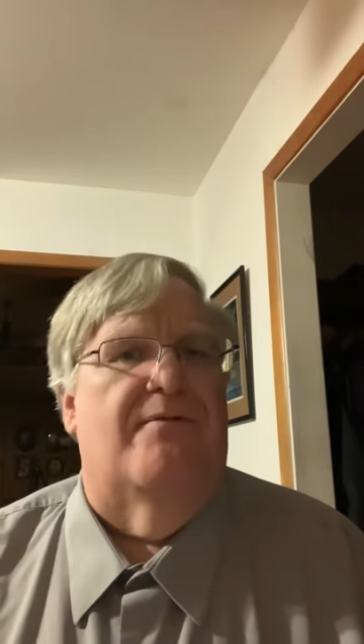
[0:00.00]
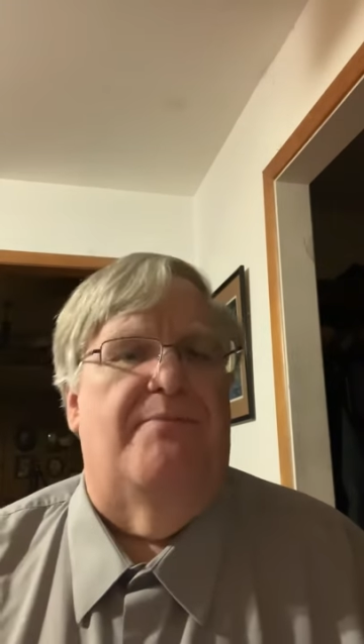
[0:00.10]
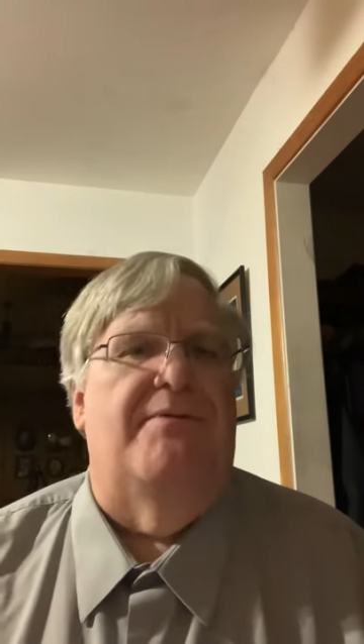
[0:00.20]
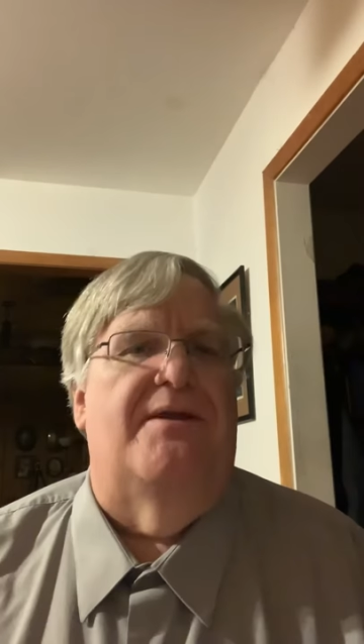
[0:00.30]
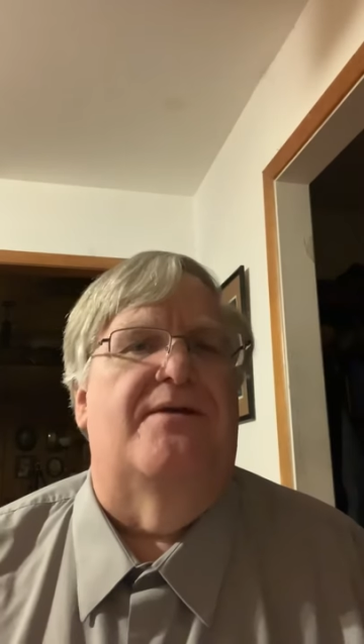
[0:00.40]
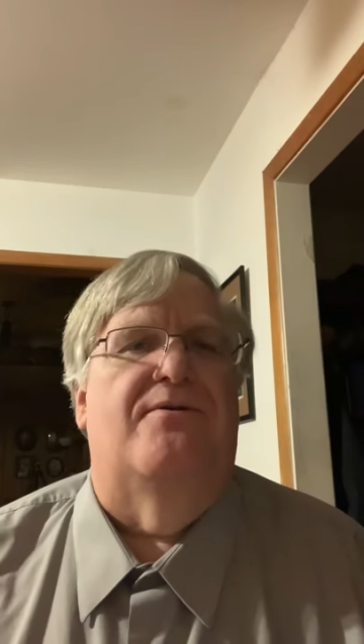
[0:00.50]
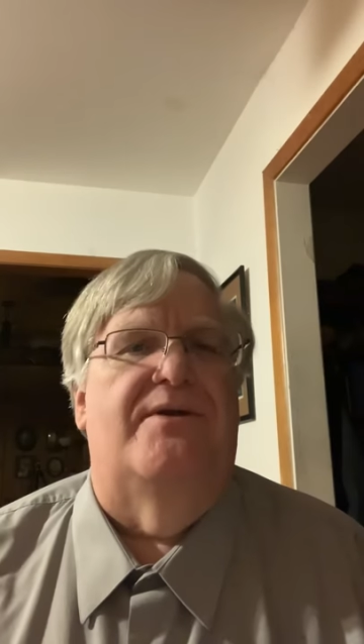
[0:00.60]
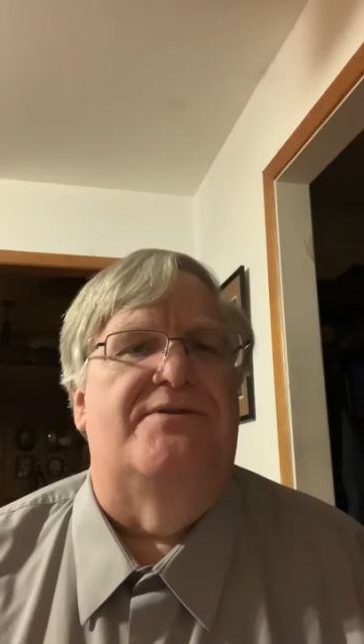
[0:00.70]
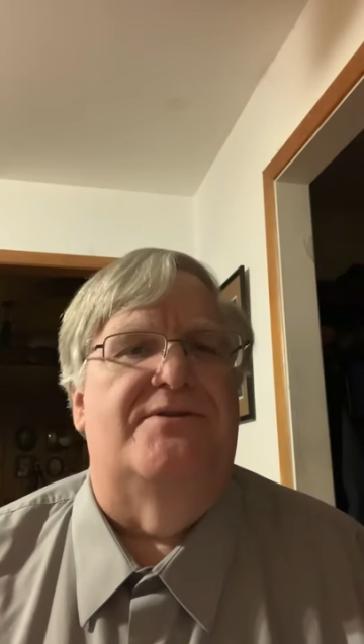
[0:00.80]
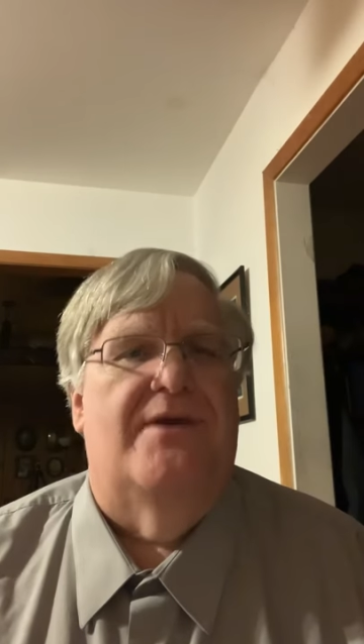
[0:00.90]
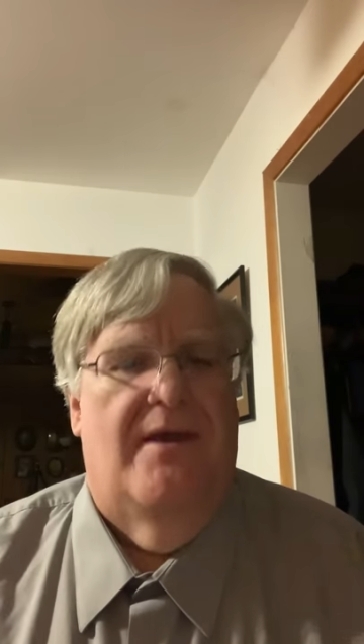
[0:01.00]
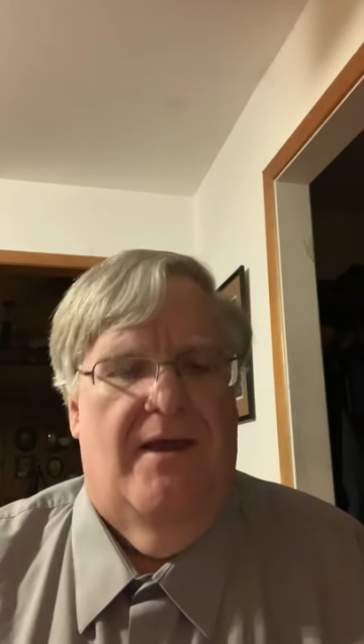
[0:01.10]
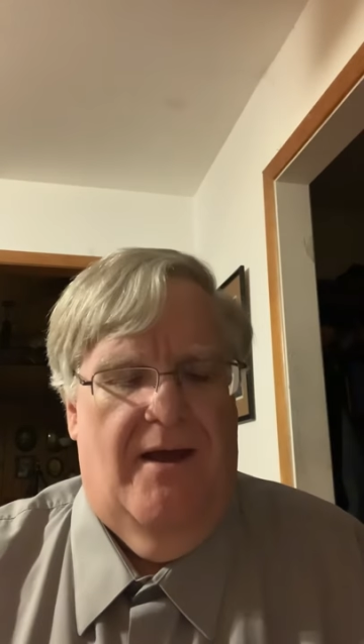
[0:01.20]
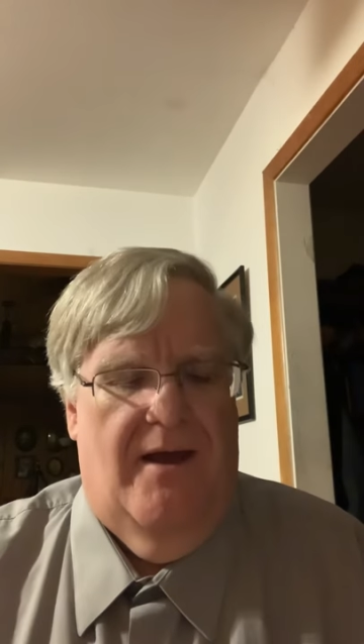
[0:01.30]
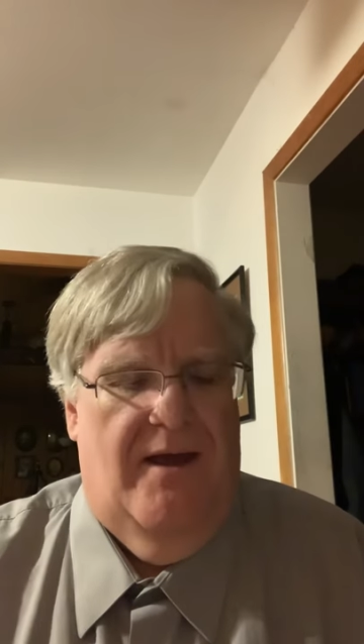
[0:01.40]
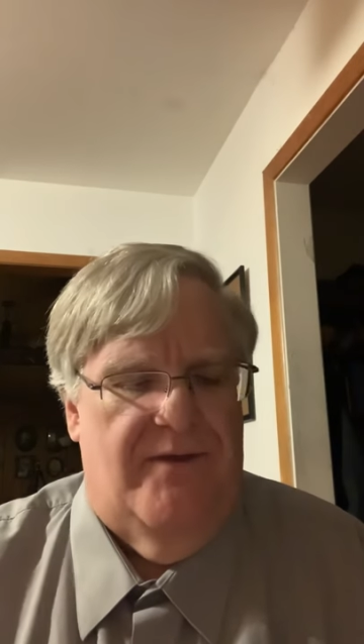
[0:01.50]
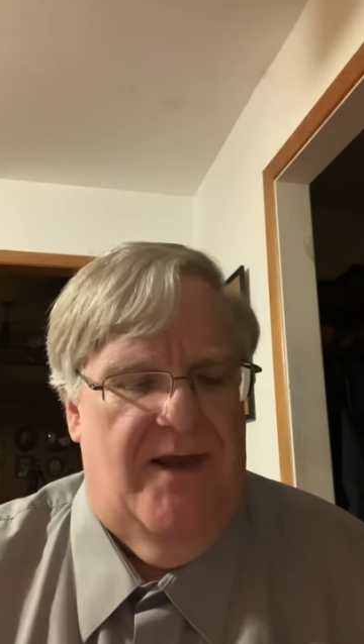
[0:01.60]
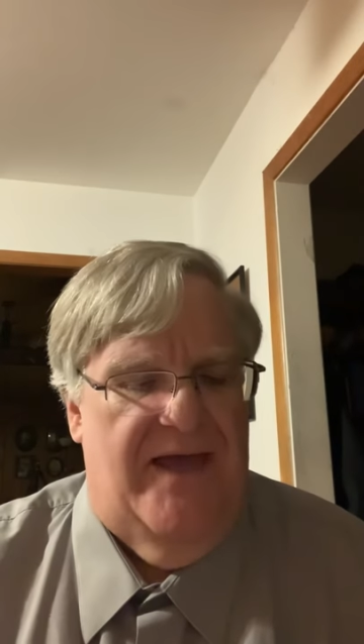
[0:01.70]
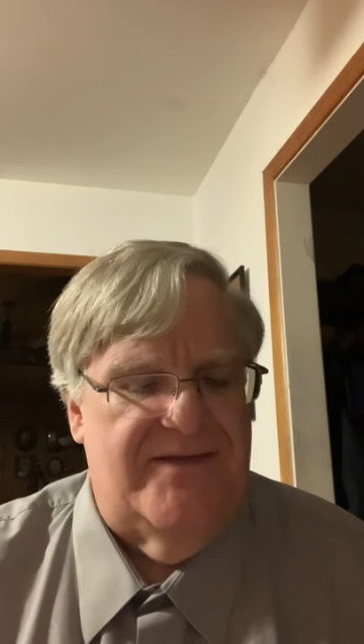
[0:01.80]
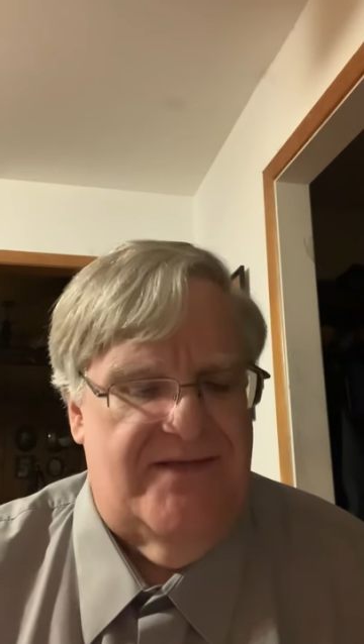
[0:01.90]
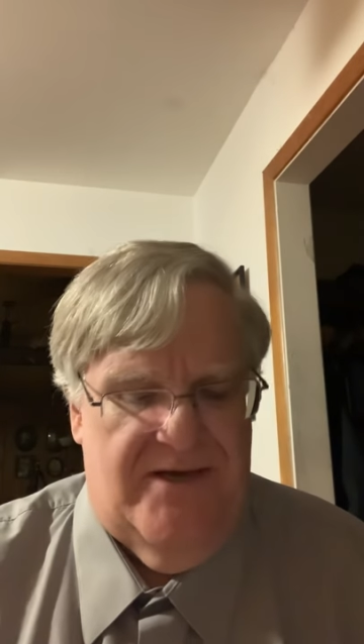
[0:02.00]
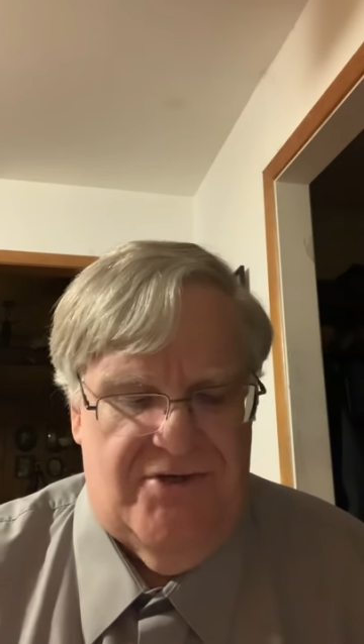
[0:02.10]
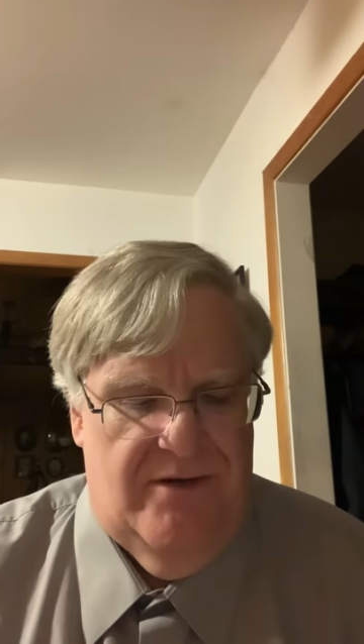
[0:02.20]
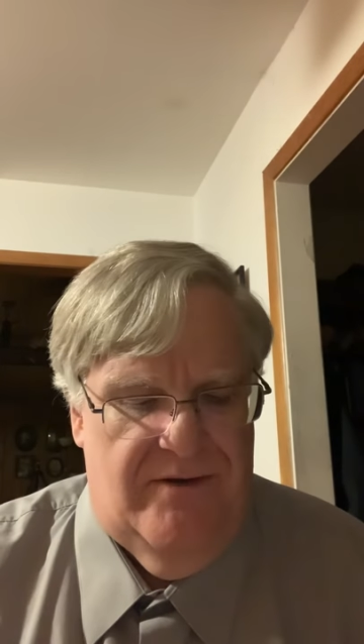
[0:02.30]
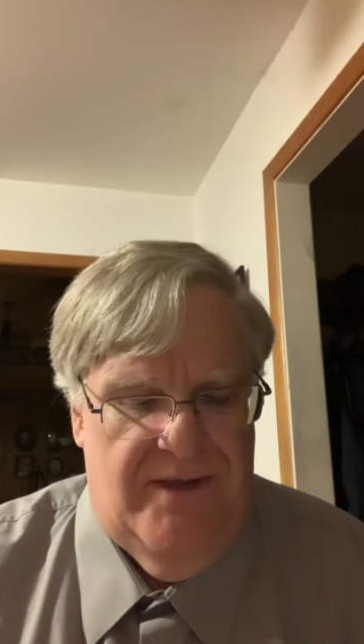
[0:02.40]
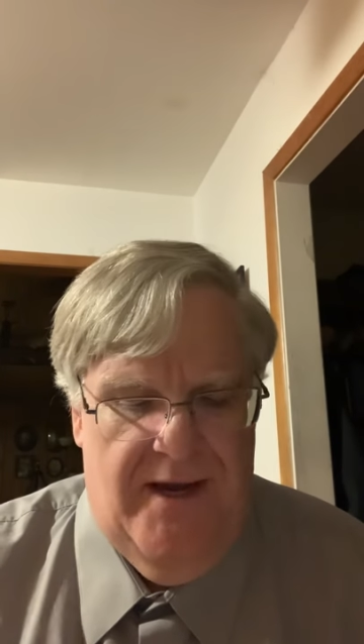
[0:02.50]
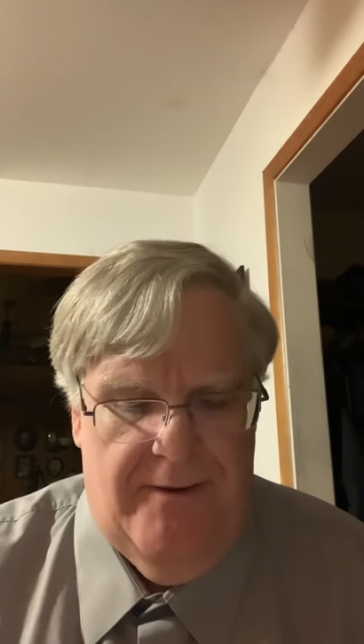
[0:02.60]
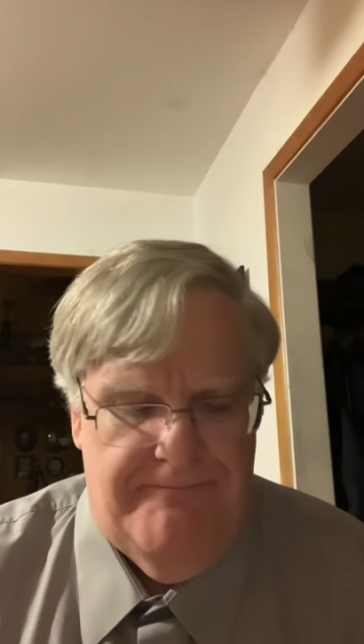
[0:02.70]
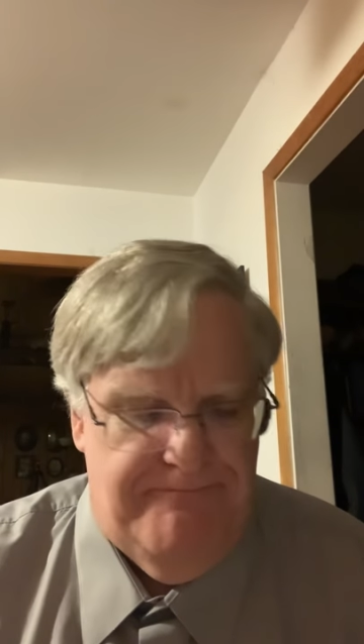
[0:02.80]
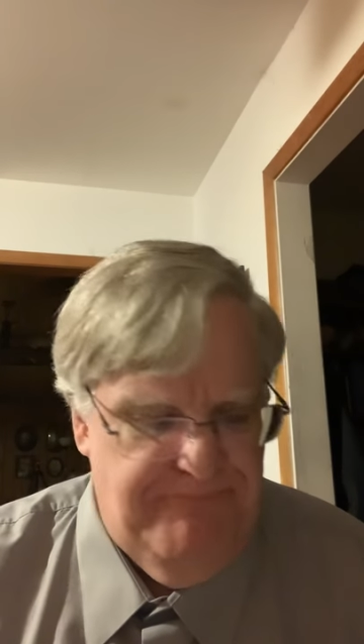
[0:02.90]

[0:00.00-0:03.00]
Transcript: public goods, uh, the last section there,